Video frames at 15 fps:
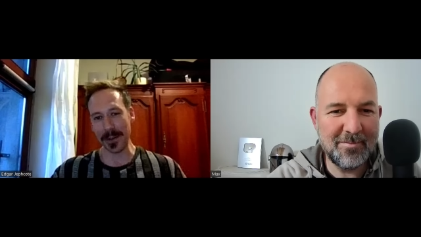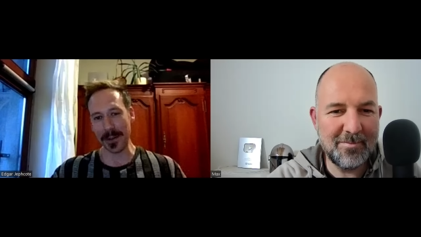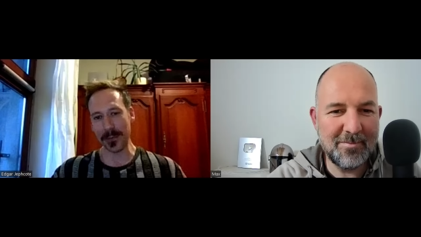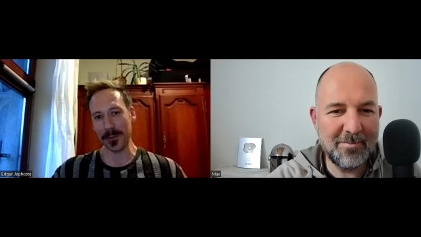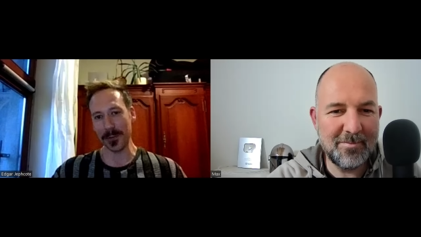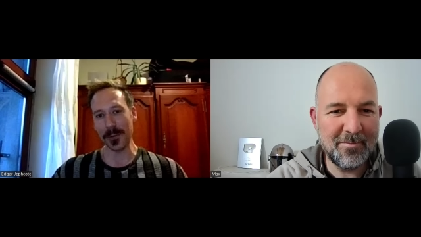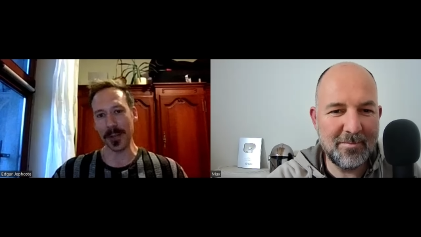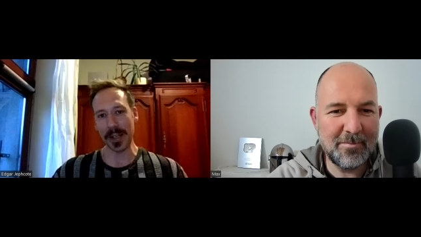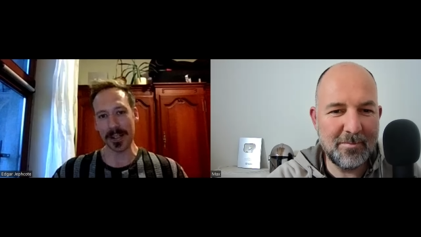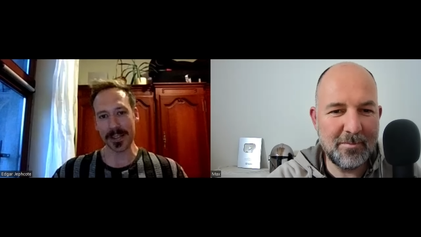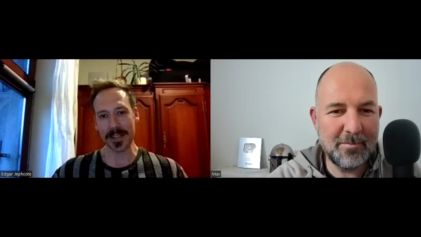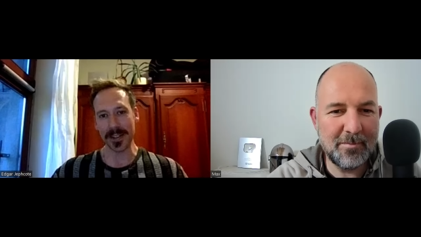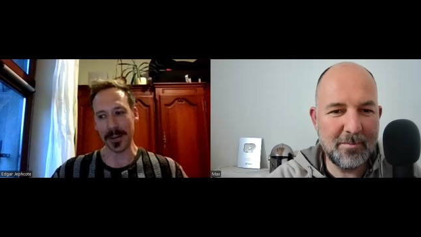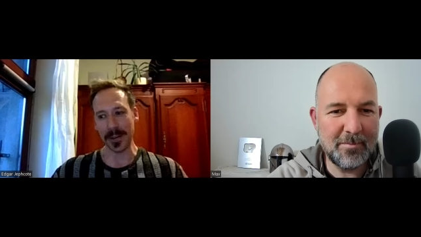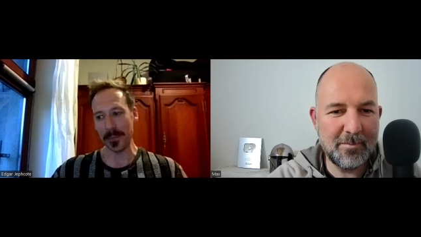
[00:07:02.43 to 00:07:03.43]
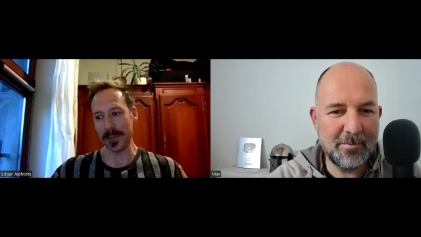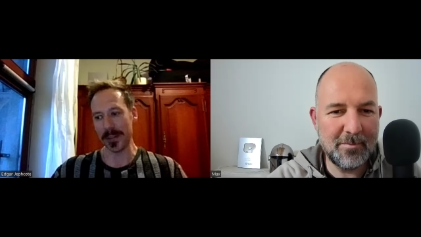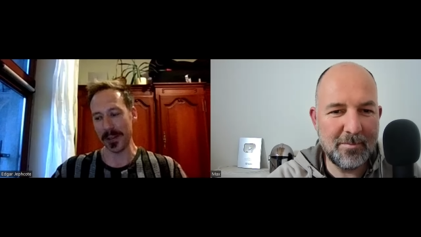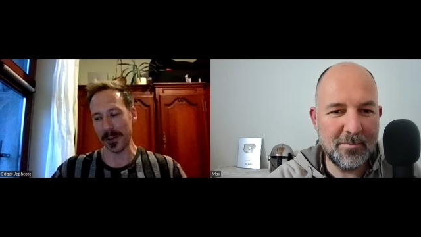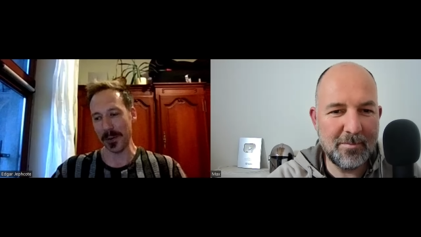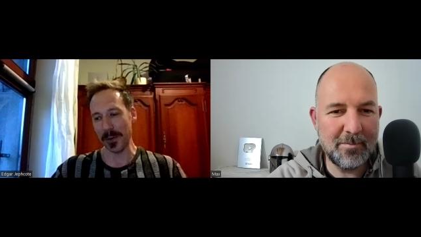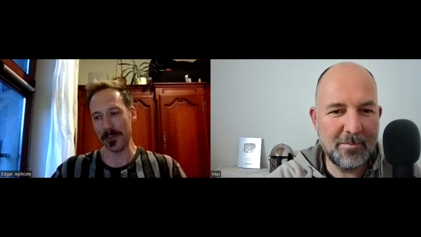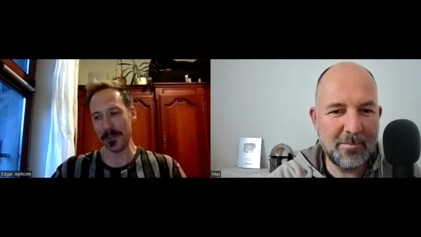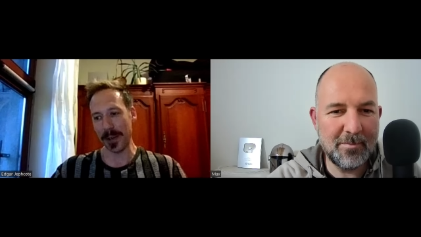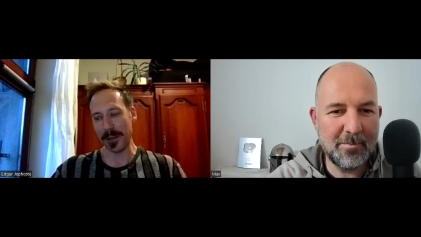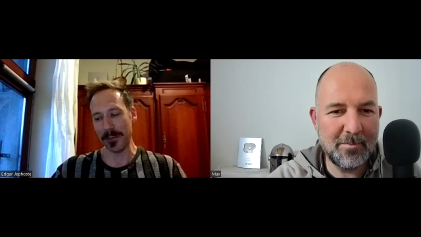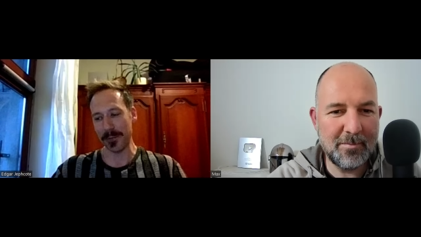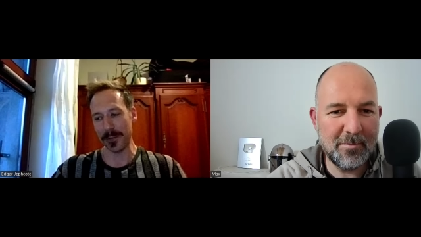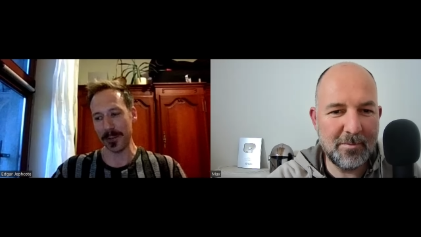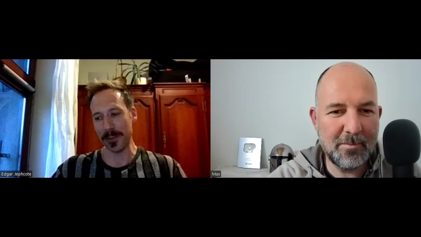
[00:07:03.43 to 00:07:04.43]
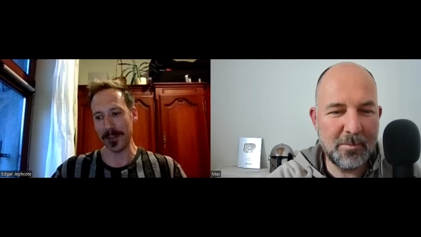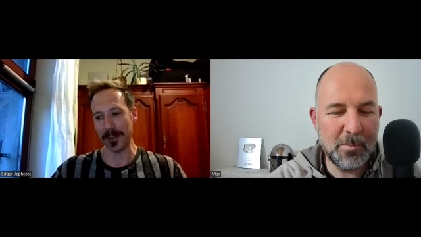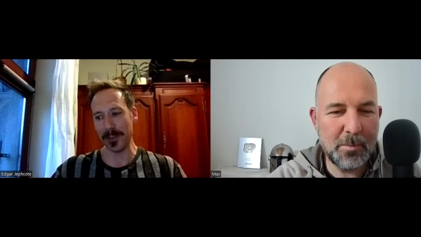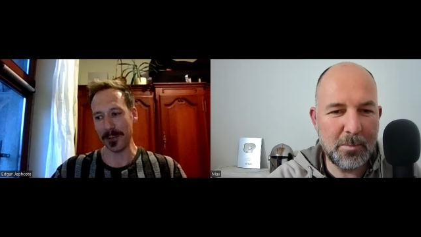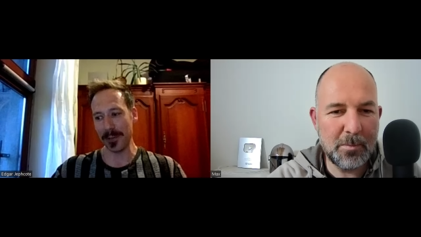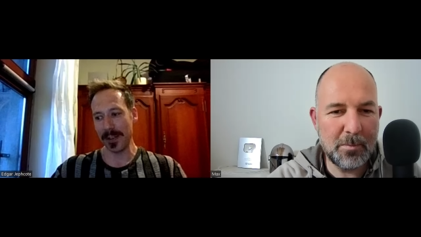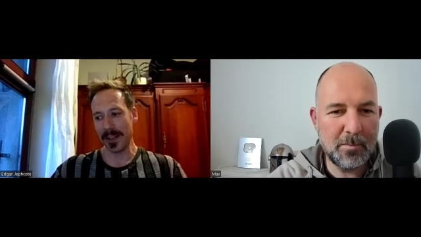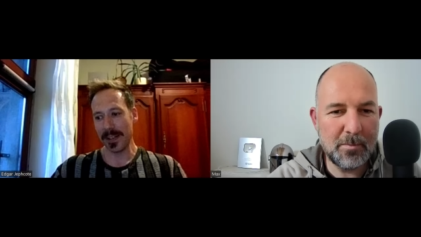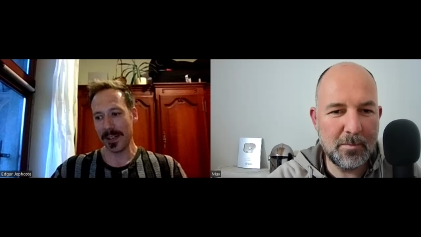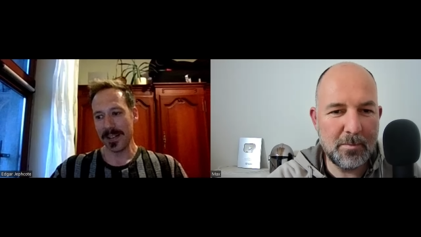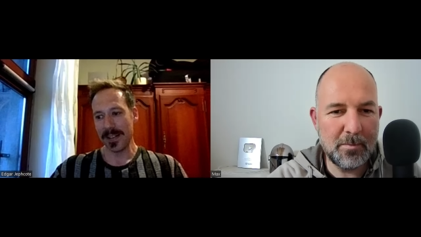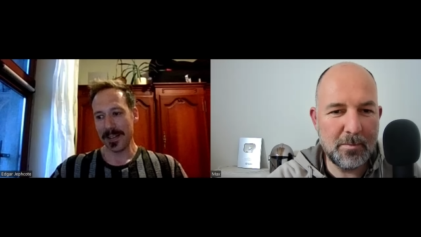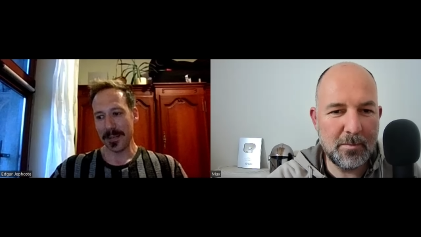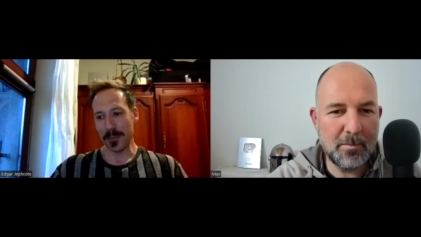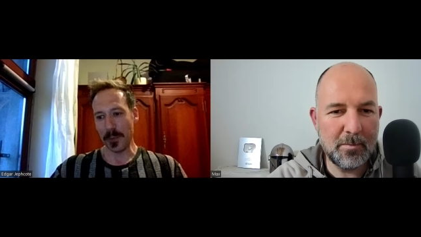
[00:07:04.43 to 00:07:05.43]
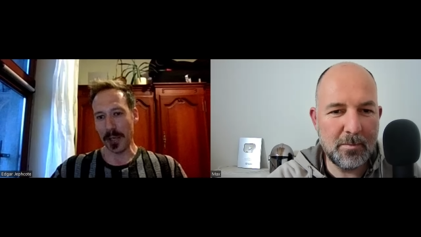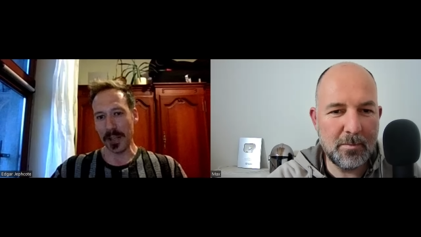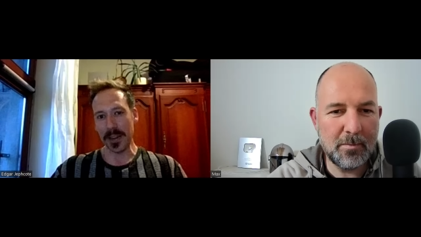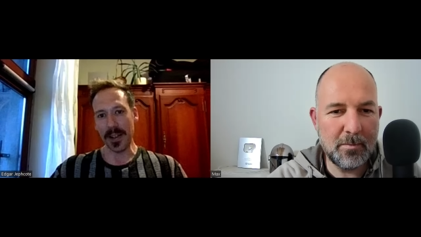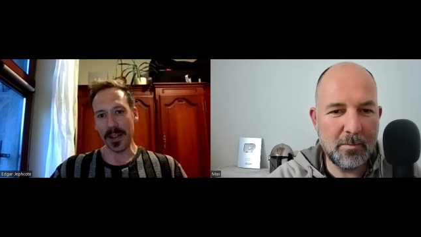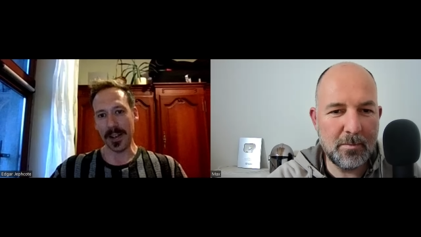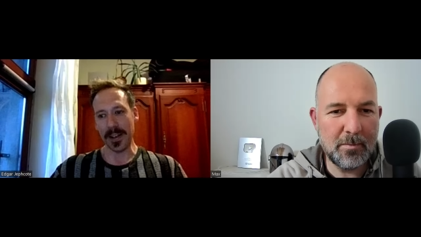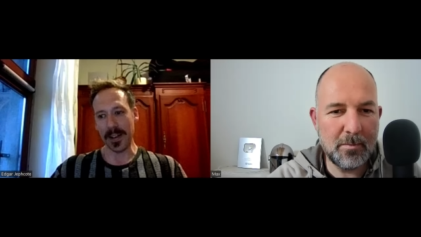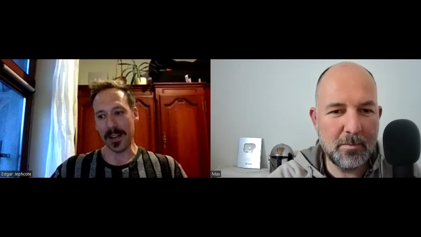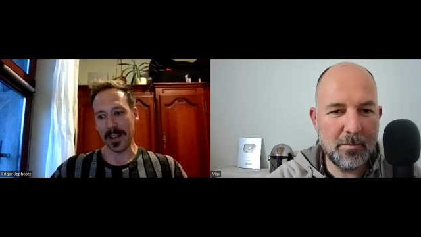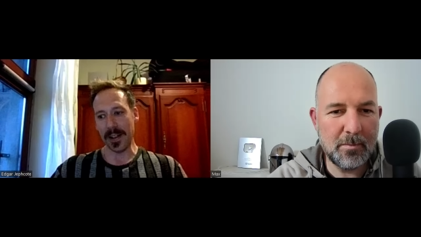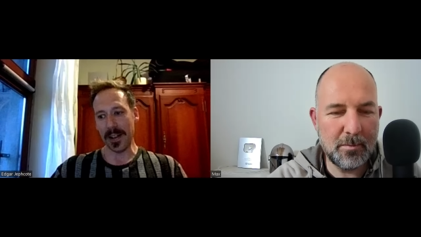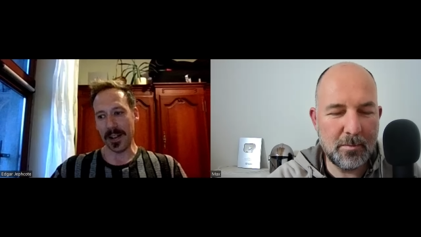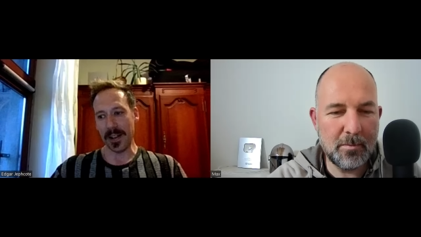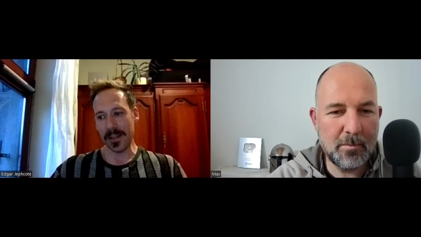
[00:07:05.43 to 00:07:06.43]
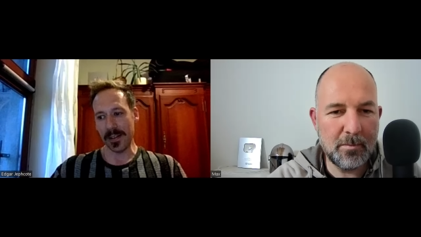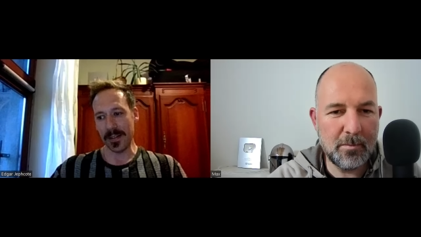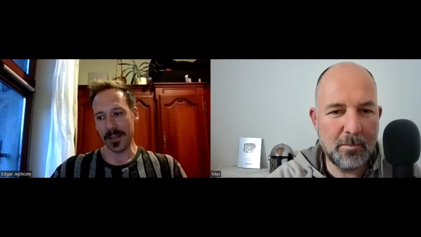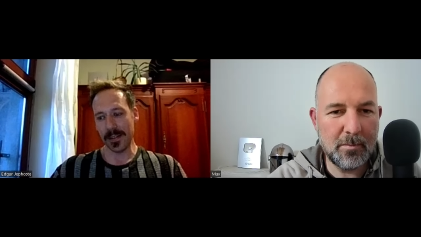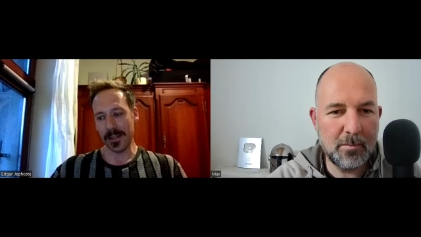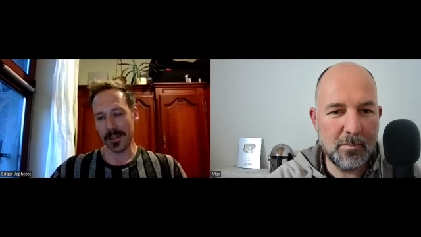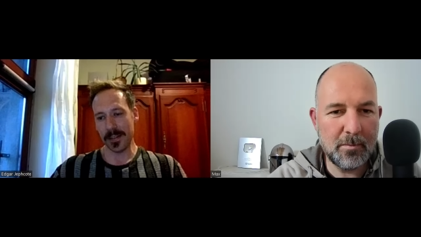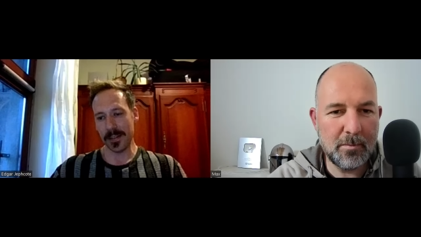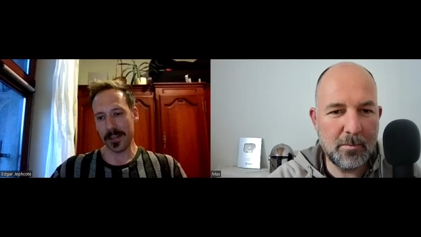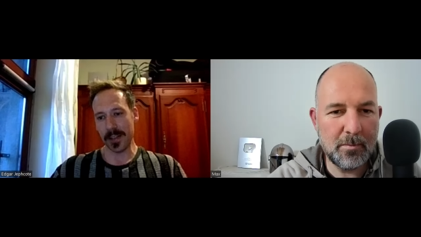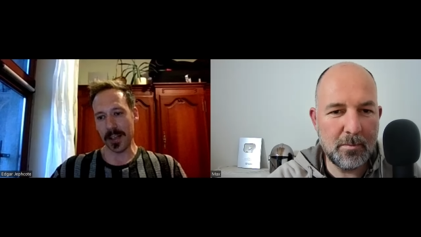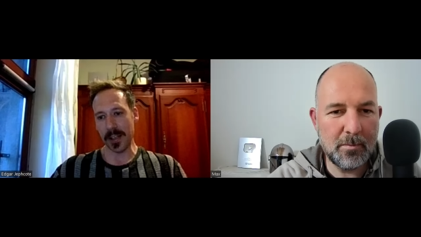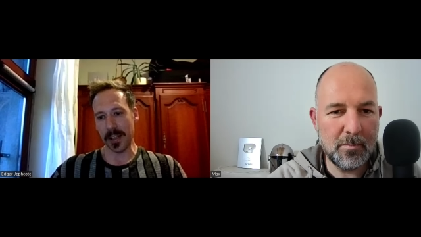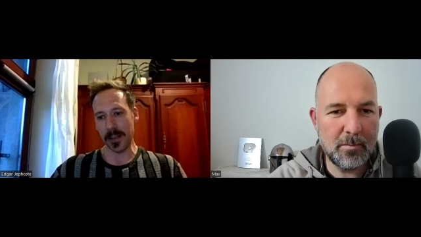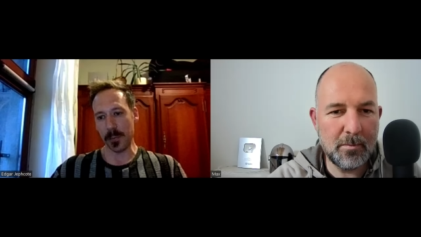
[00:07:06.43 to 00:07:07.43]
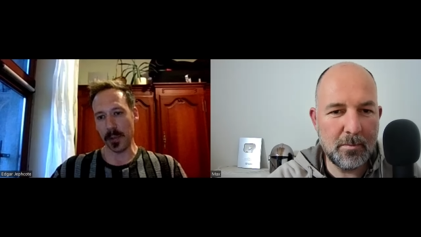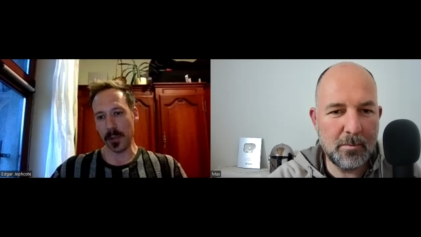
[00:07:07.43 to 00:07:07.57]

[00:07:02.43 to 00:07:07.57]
Speaker 1: after all that time. So I've I've just sort of went there and stayed.